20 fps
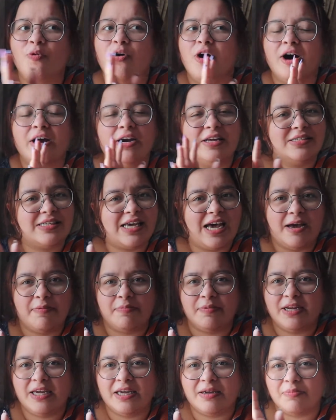what is
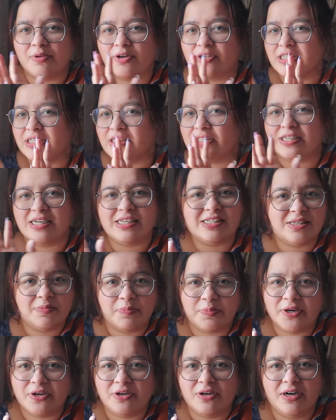happening, because he's
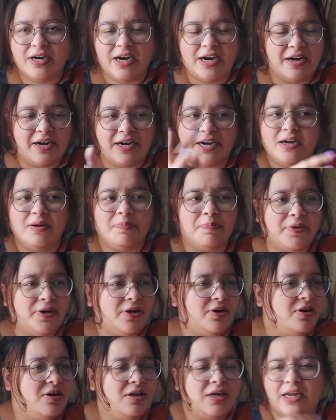disappeared and
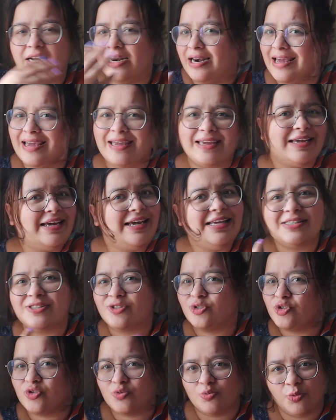reappeared, and like
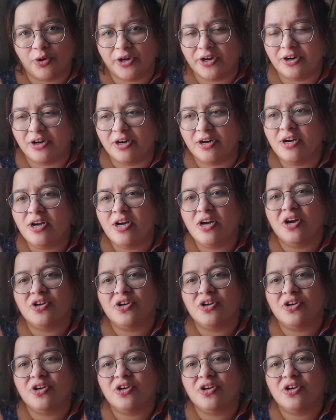it's just weird.